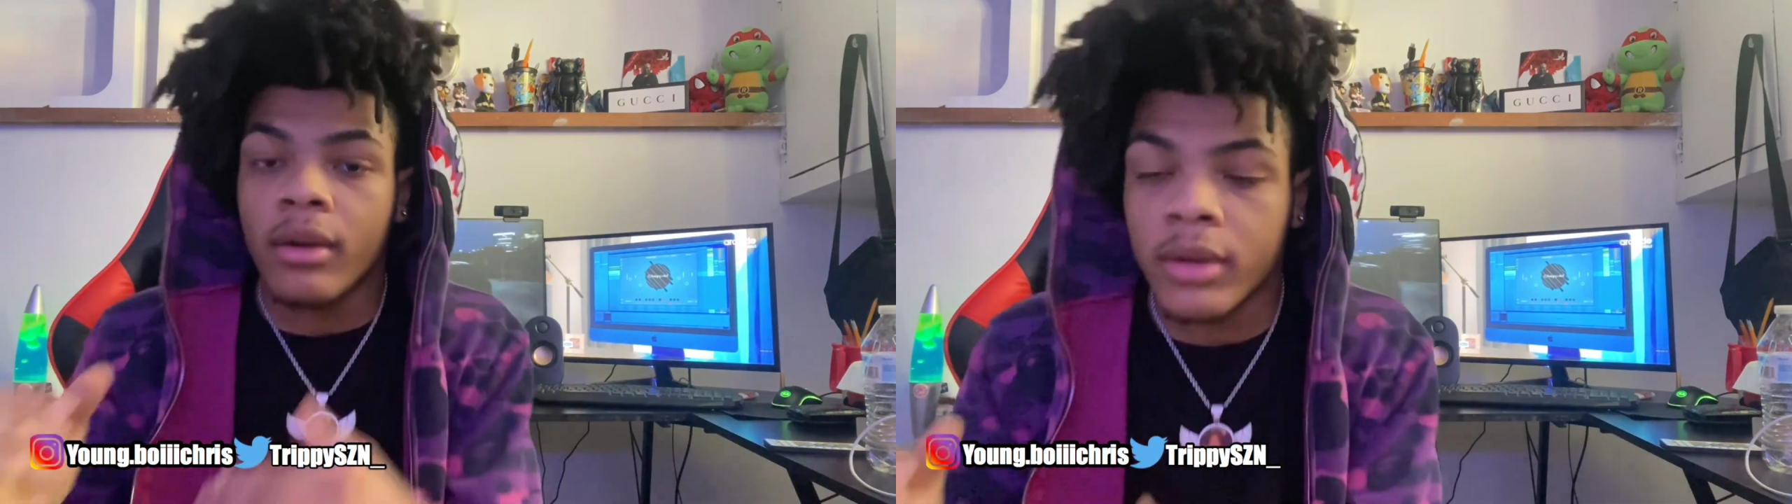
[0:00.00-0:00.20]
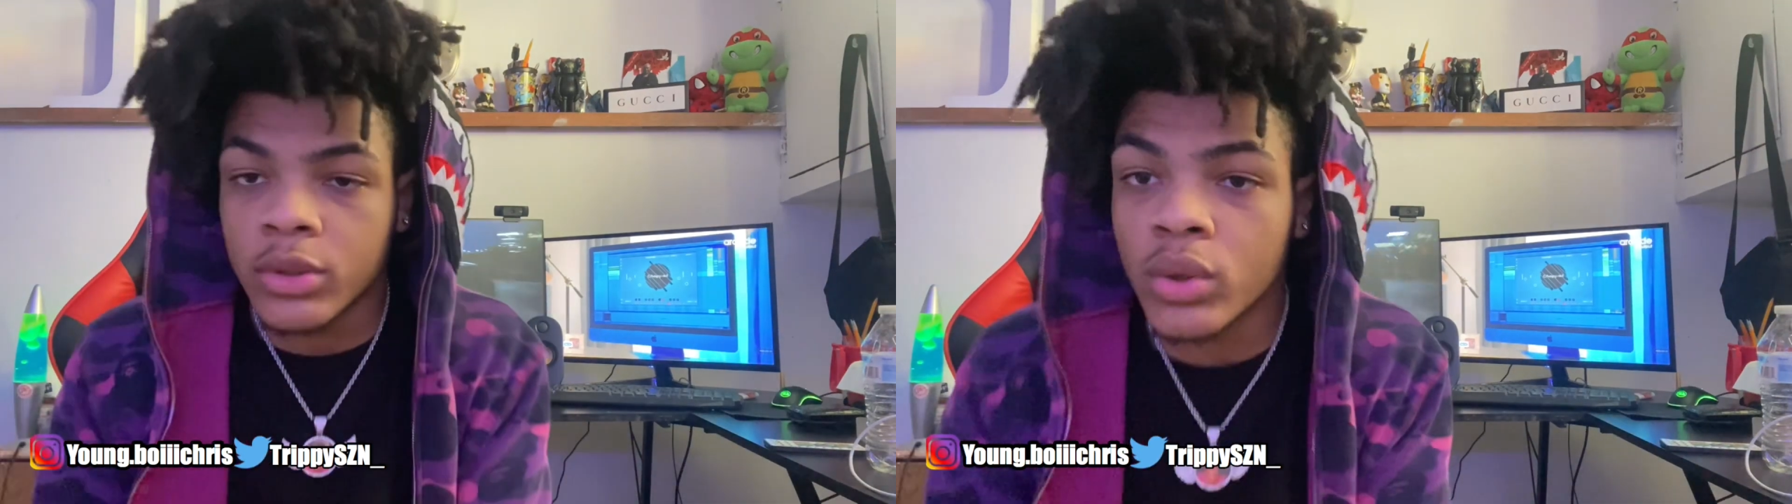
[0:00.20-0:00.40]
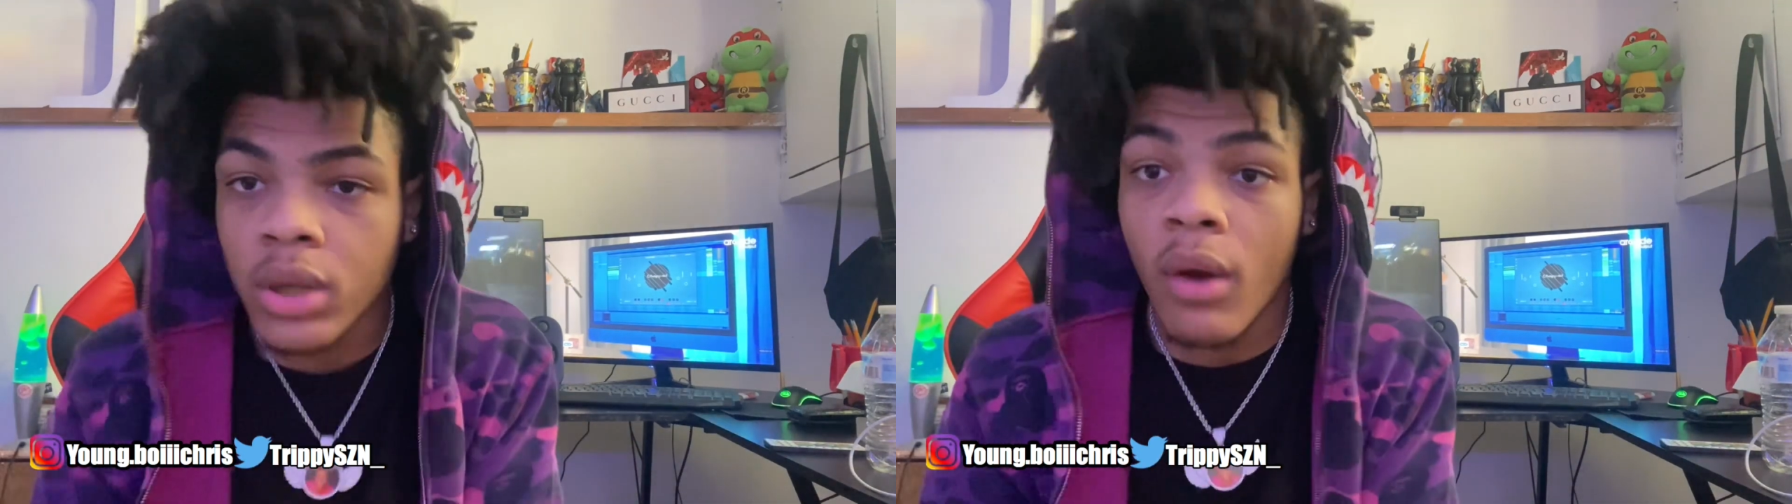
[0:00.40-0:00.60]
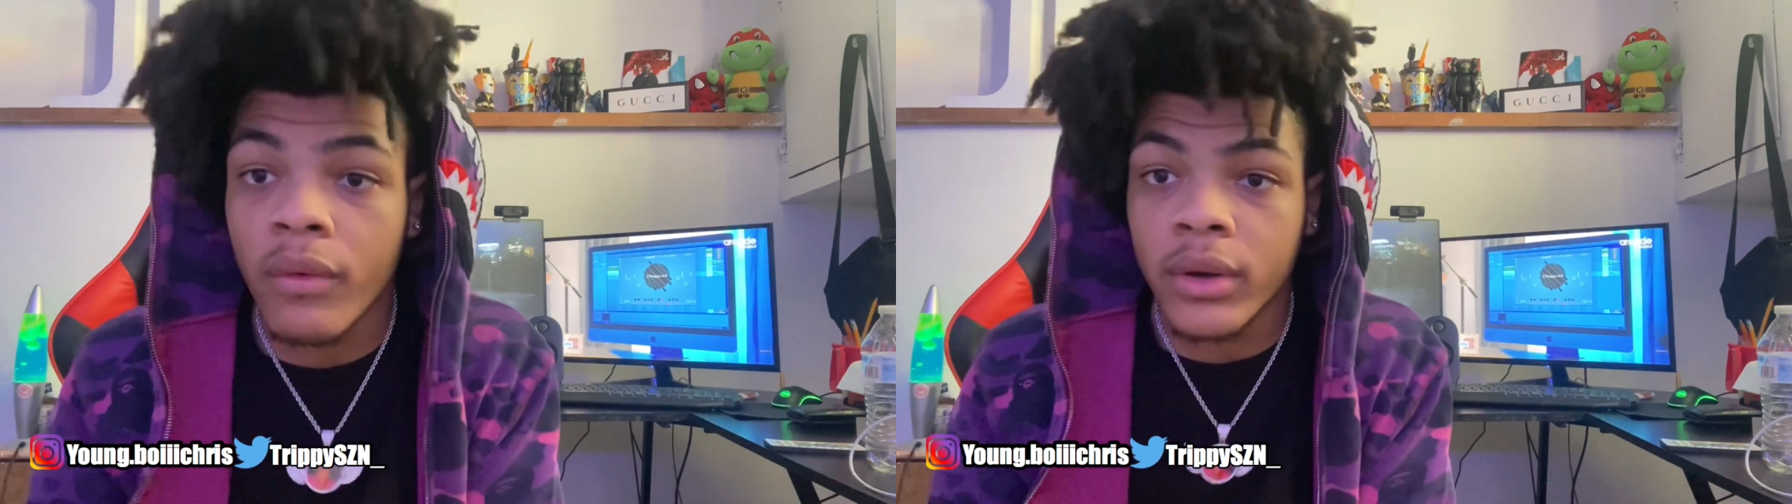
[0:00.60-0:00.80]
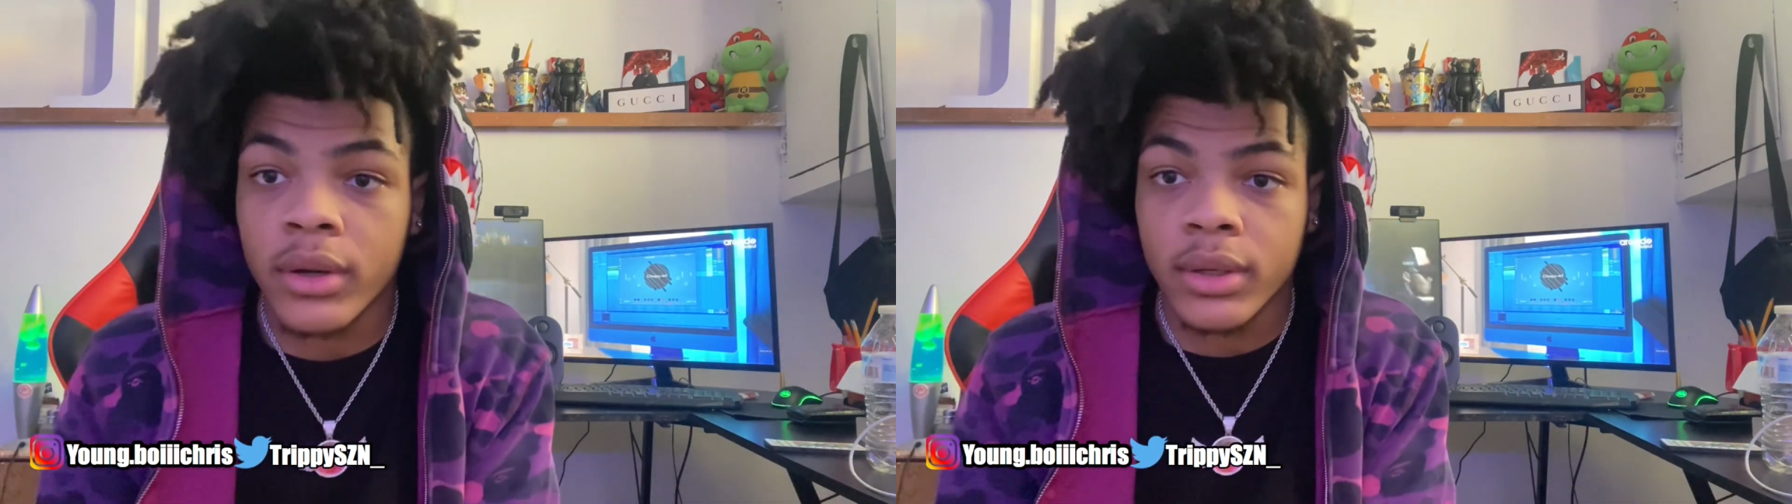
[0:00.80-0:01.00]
switch over